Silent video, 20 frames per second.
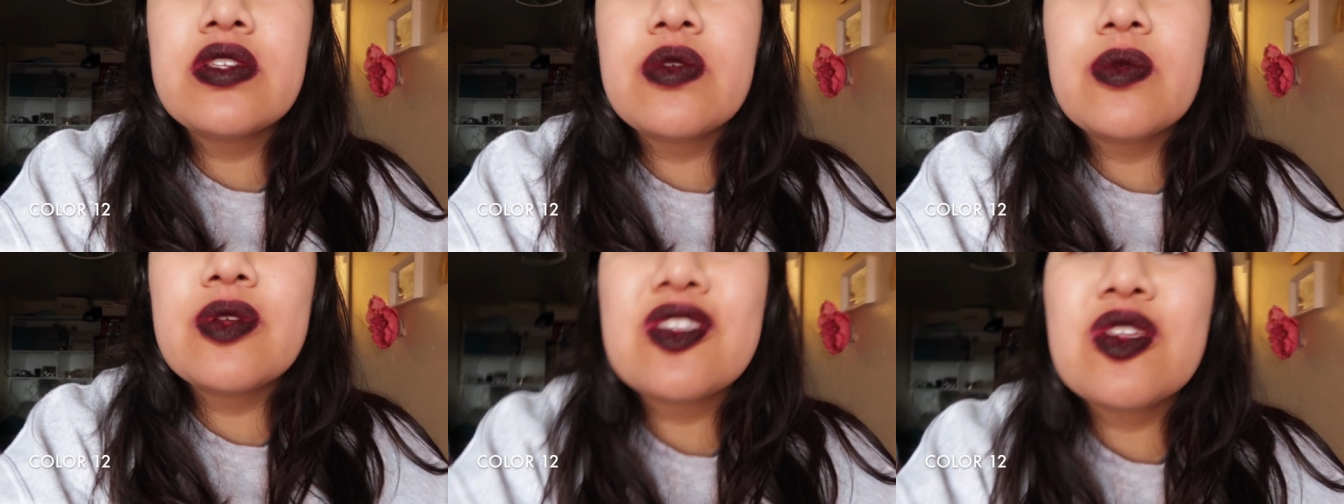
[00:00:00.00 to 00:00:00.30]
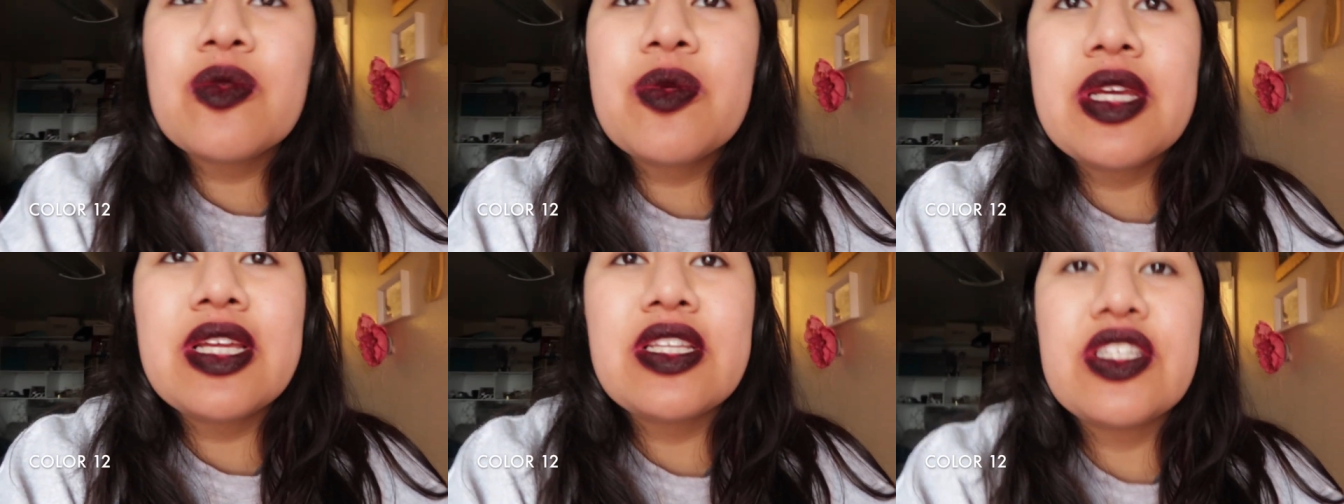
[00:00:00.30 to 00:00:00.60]

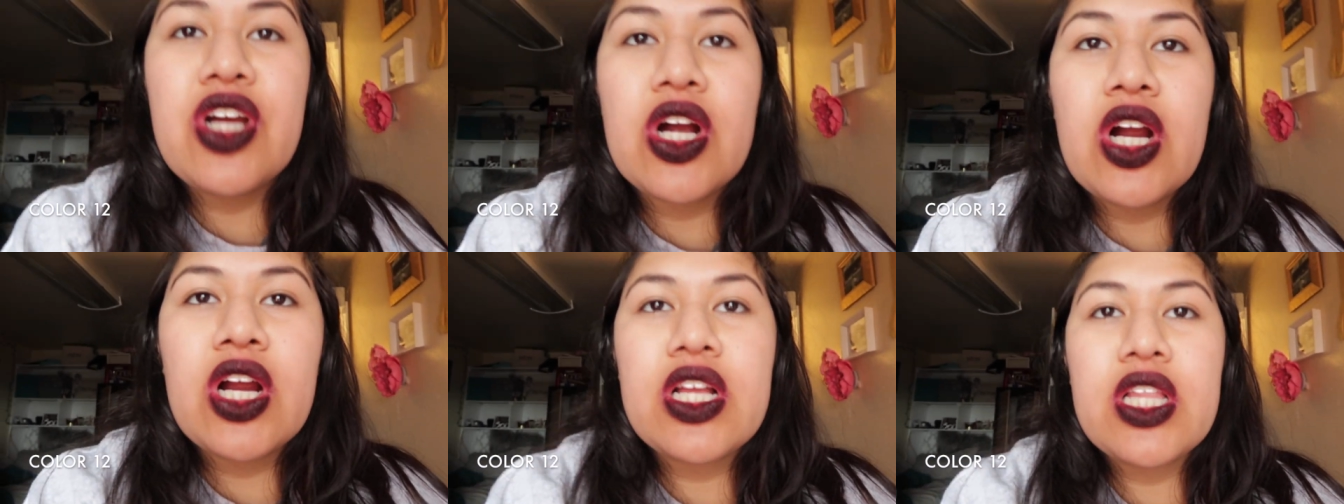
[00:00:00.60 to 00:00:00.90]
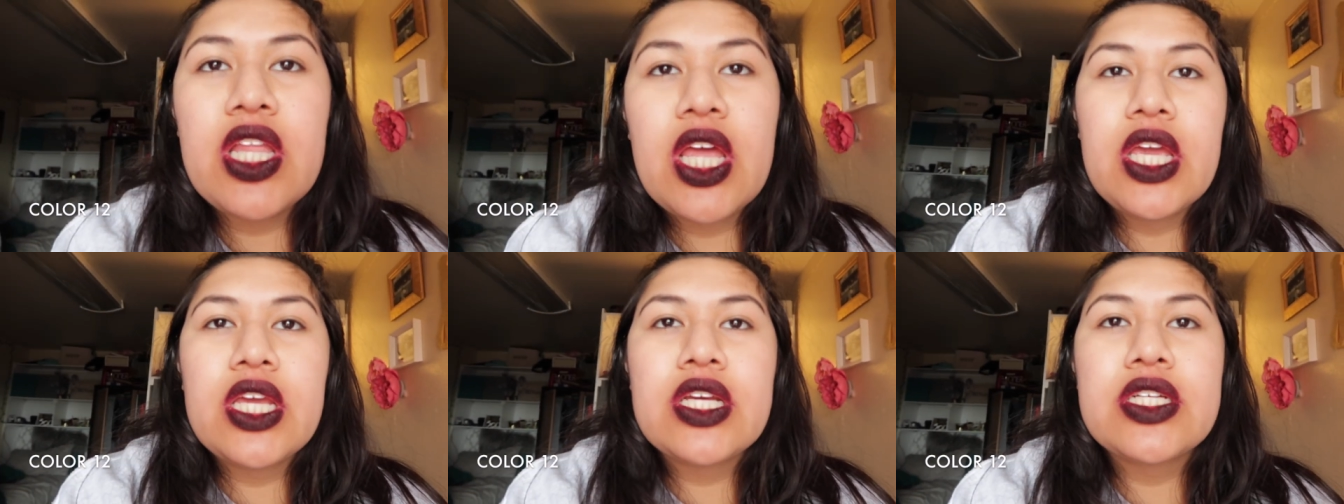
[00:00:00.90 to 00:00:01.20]
supposed to be a
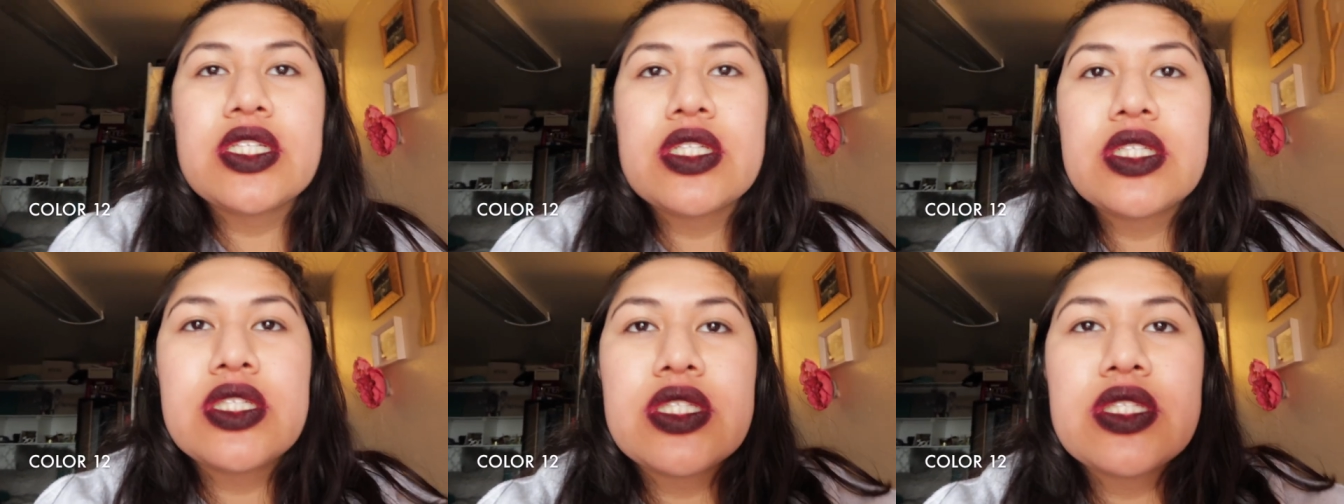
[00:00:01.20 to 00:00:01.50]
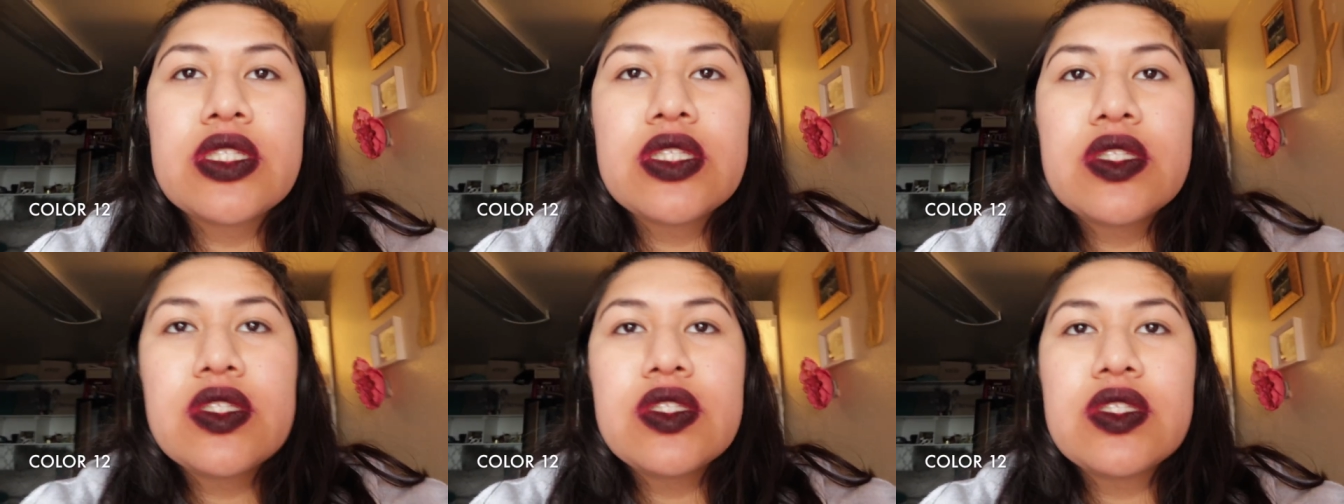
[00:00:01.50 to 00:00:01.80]
dark, like,
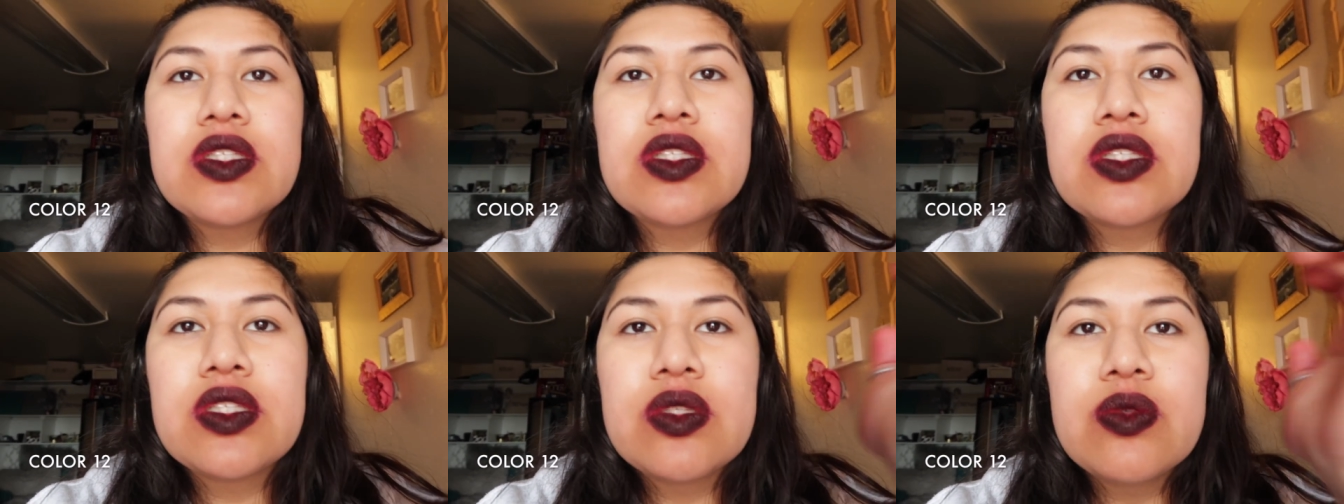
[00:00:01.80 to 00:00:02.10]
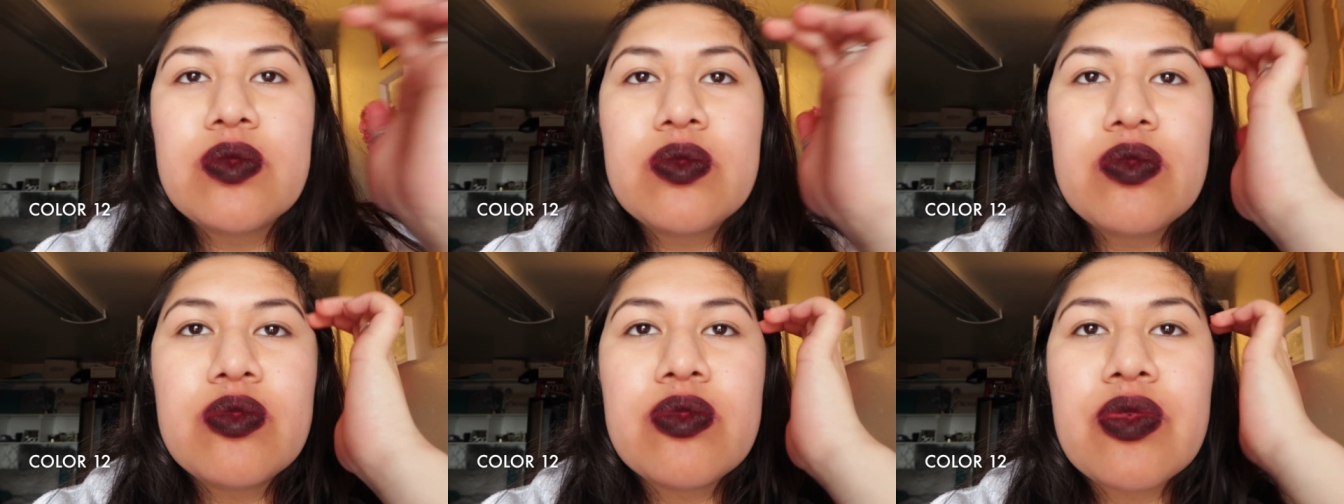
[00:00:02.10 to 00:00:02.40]

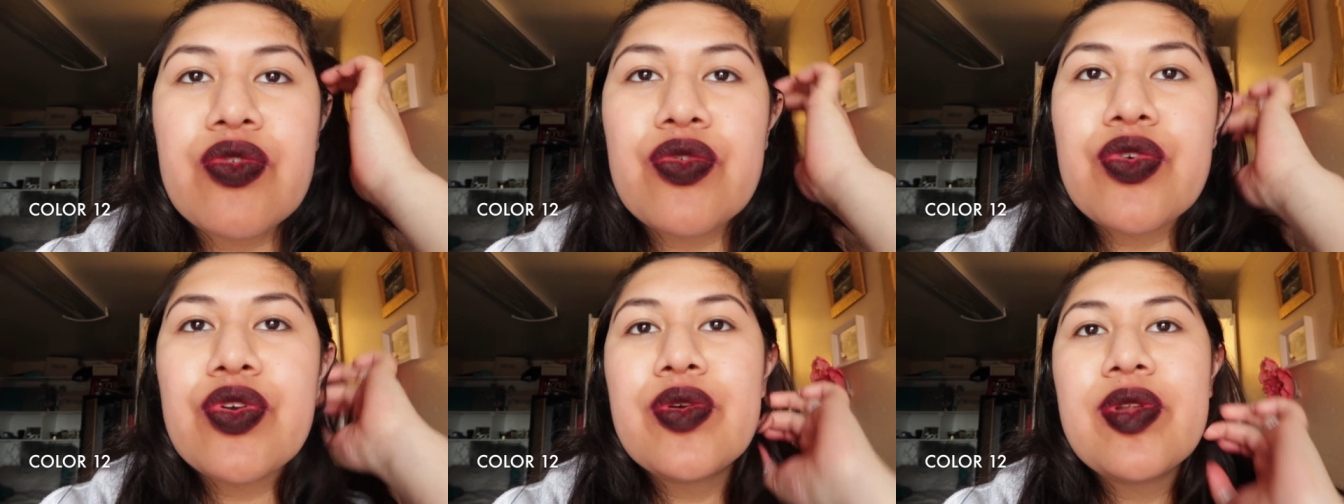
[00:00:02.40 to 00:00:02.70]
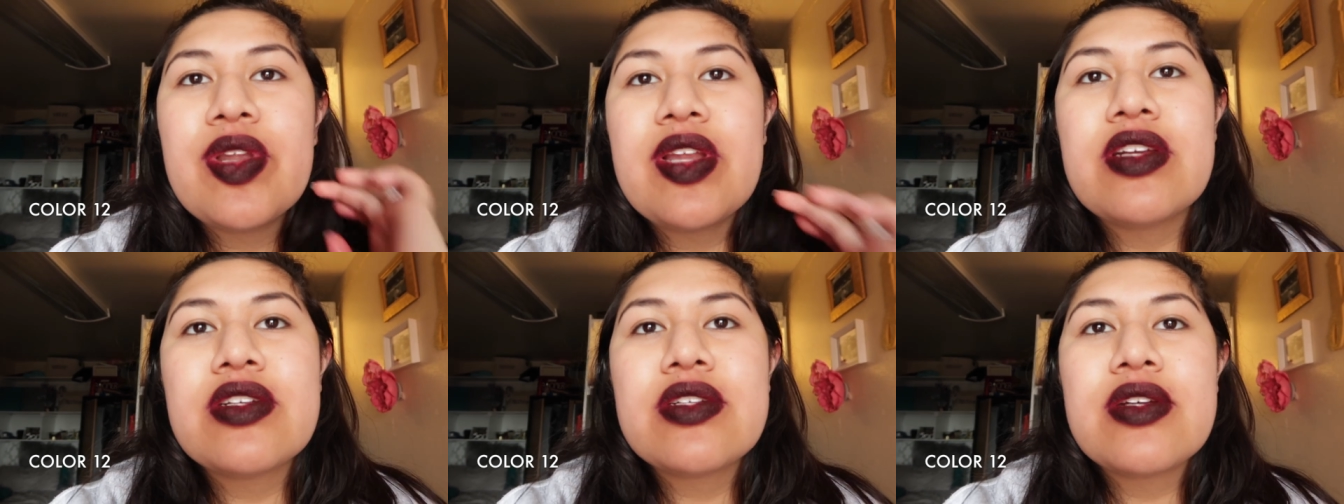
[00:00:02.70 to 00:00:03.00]

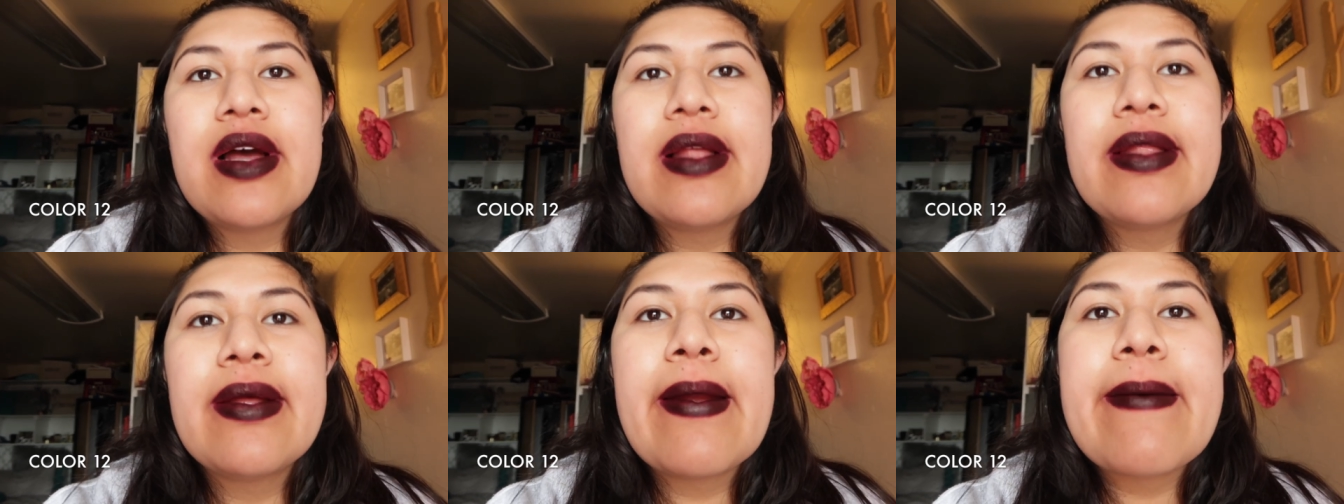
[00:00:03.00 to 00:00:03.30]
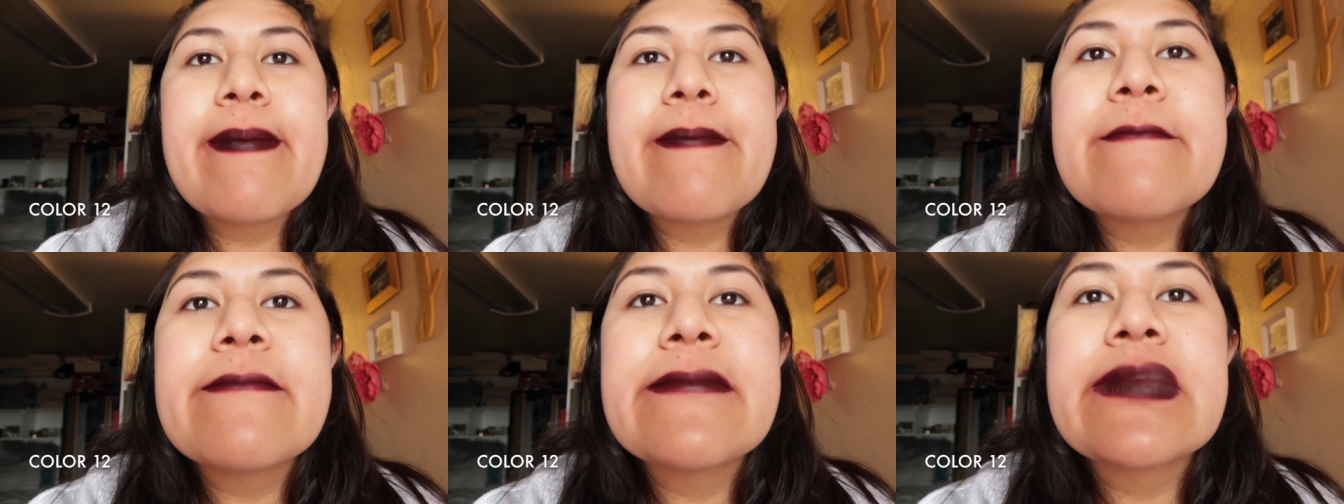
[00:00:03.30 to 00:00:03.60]
maroonish color.